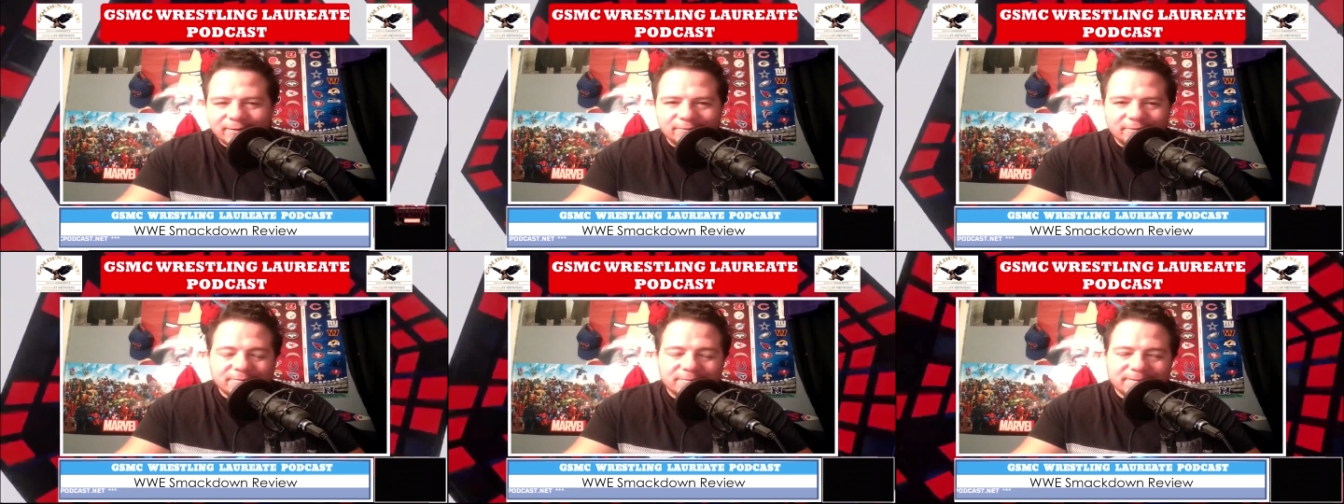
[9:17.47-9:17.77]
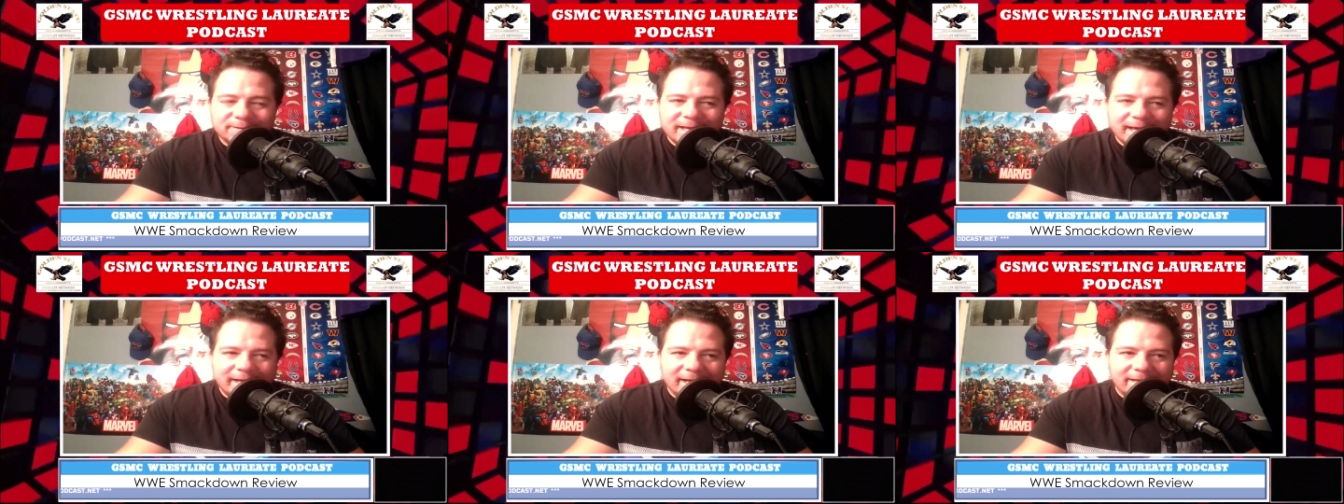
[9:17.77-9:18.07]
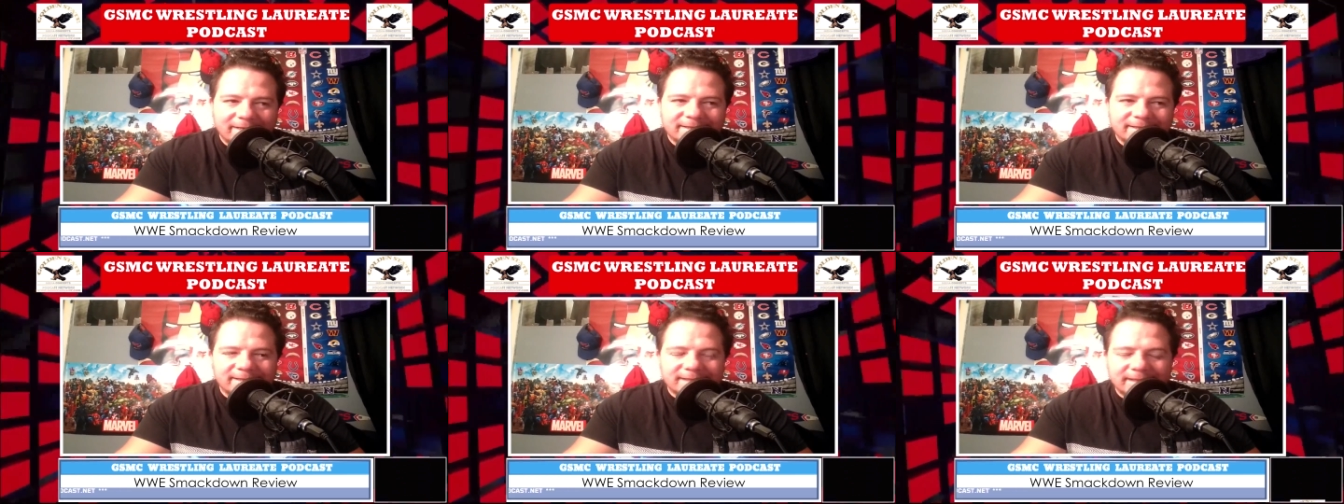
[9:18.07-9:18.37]
Louis with
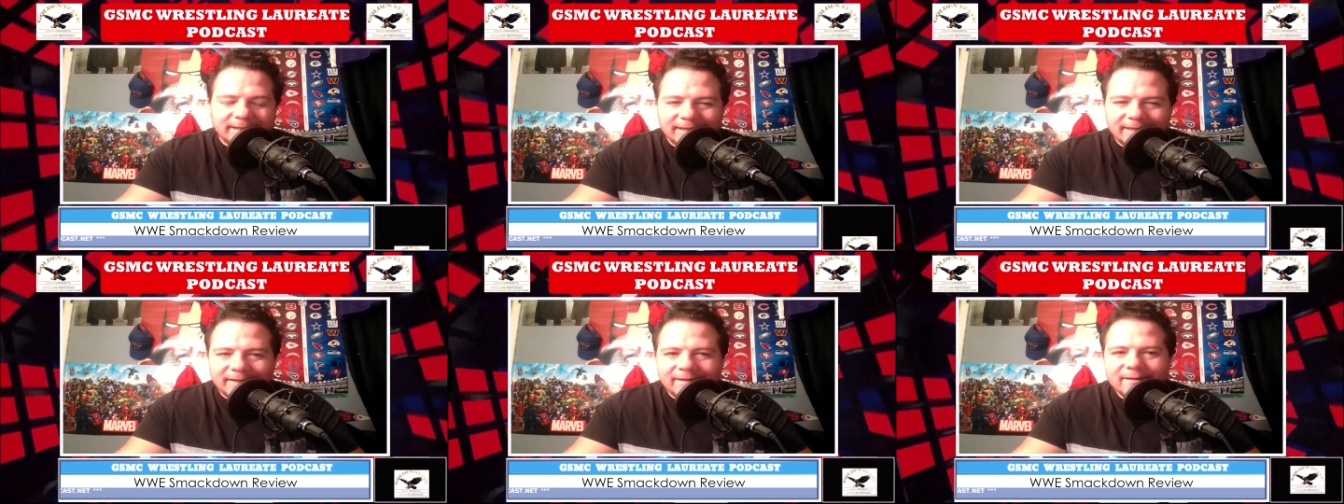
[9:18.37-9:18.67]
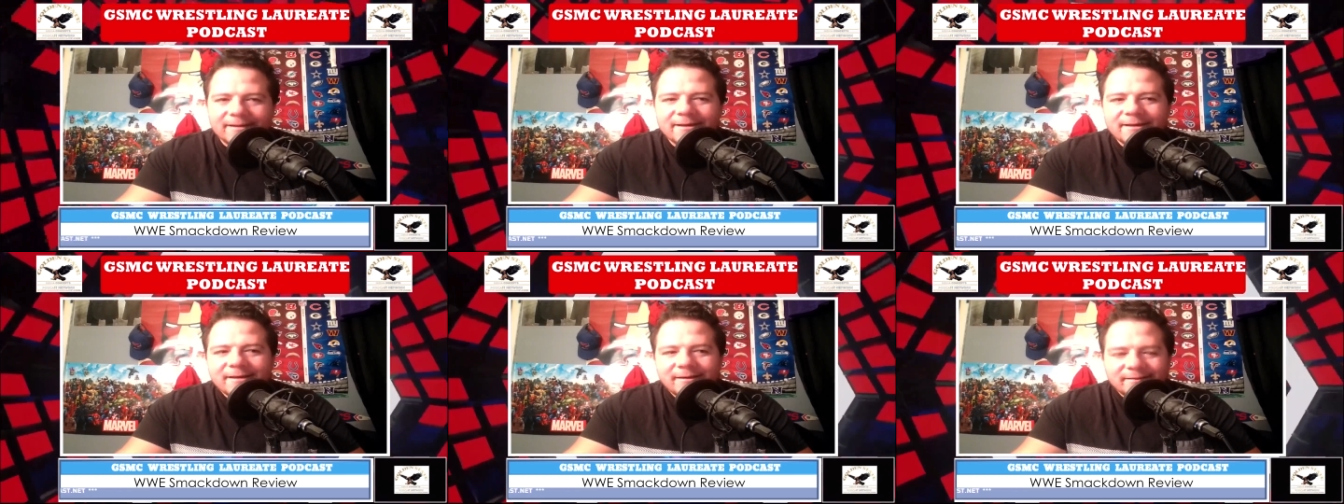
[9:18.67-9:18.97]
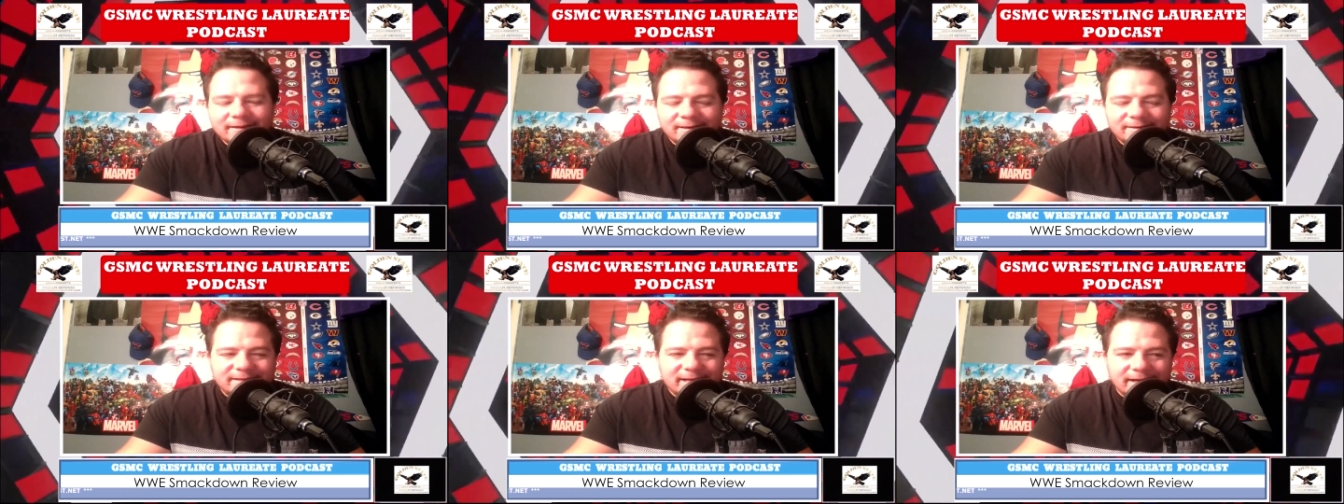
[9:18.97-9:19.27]
NXT,
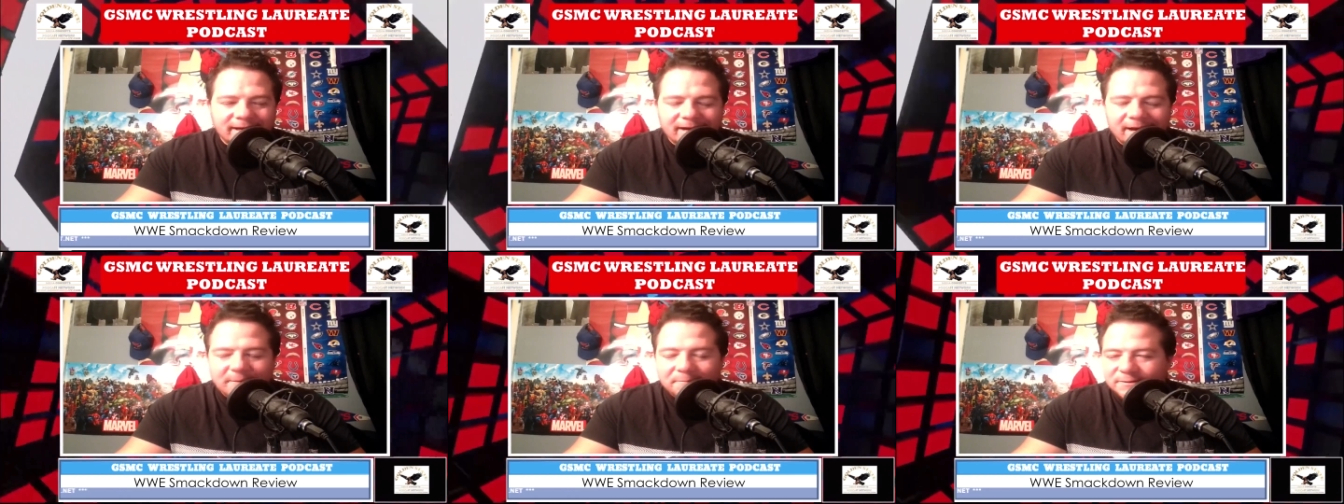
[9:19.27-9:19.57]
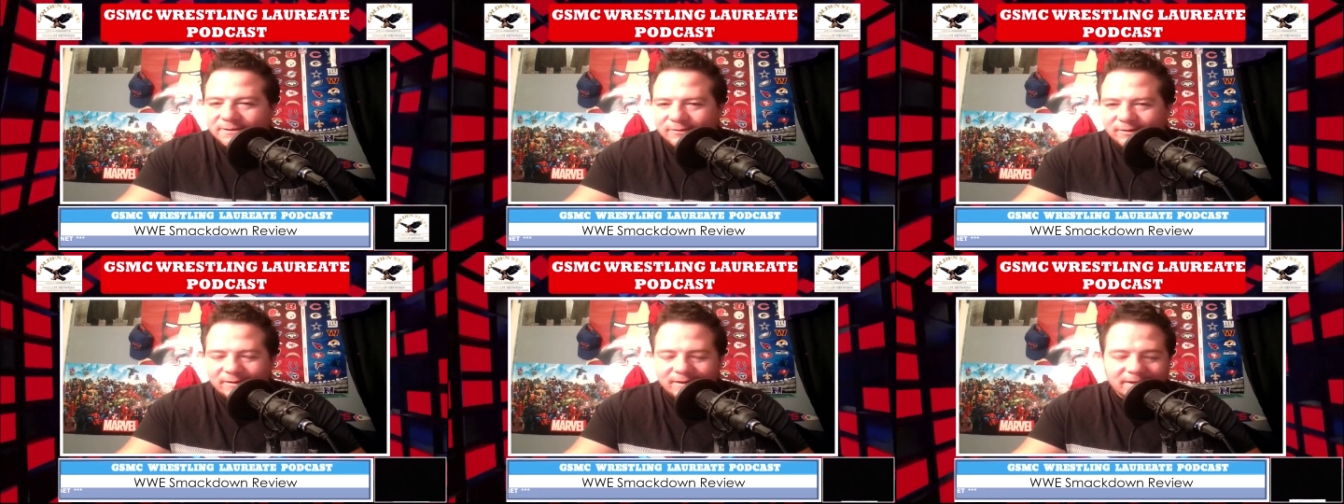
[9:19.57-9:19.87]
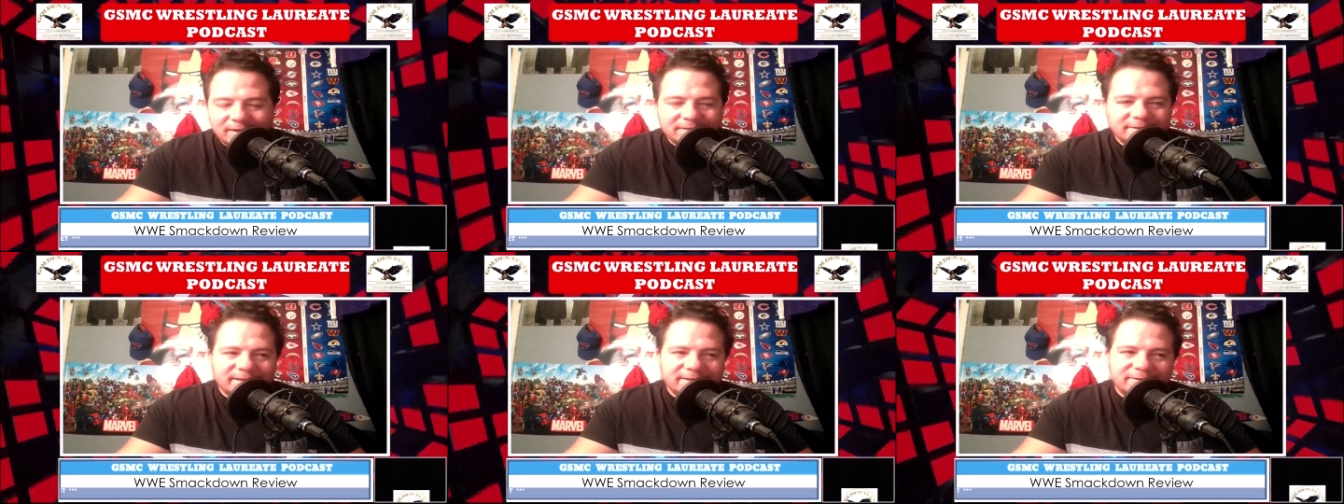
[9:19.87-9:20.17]
the second episode
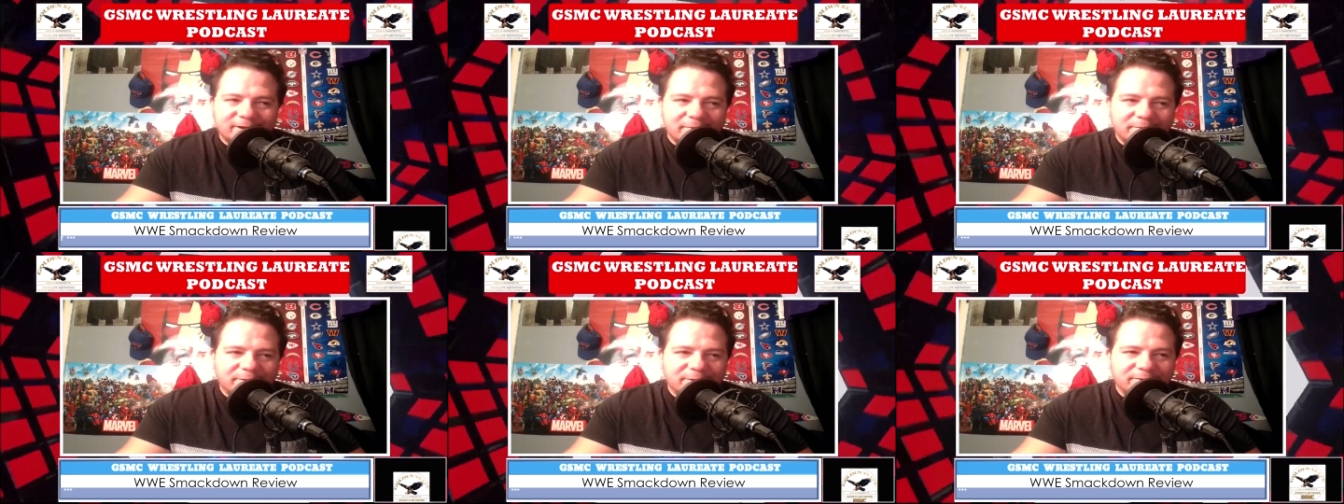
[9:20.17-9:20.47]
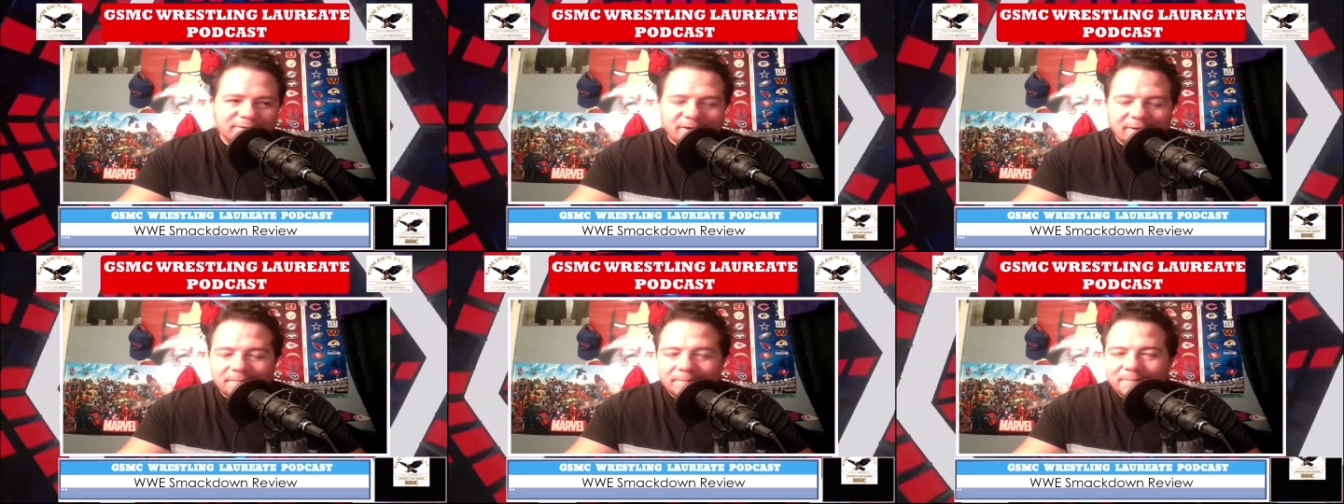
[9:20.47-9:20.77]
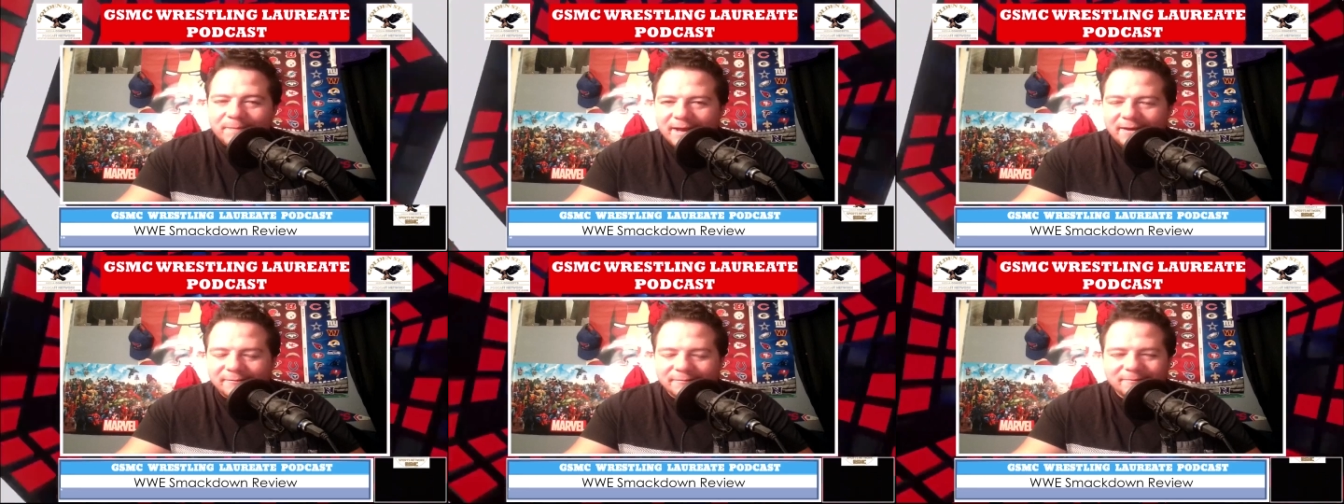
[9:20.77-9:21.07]
the CW saw him
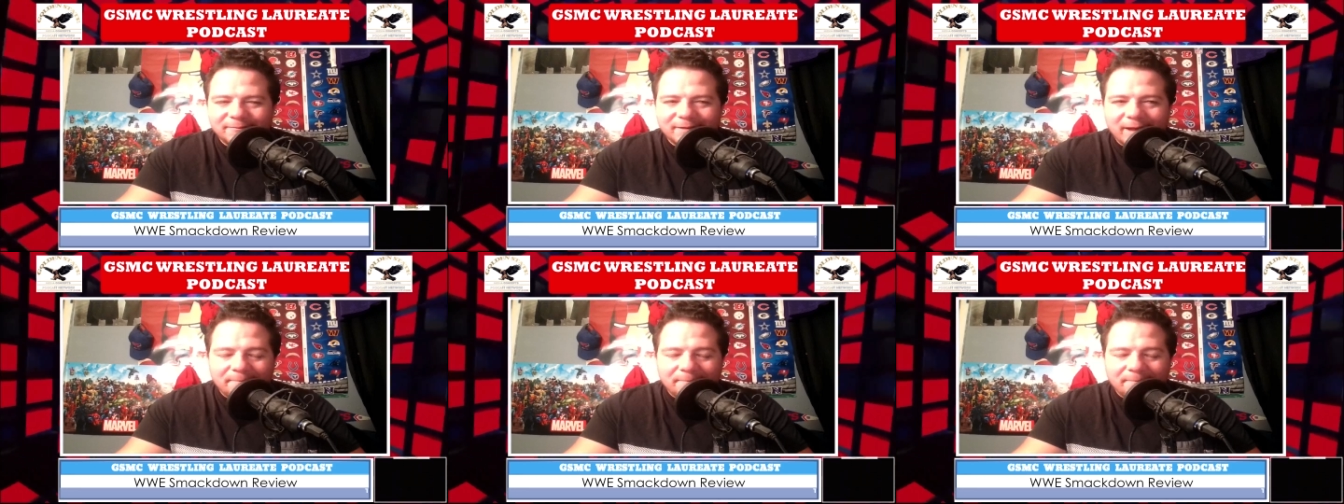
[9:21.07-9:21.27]
battle,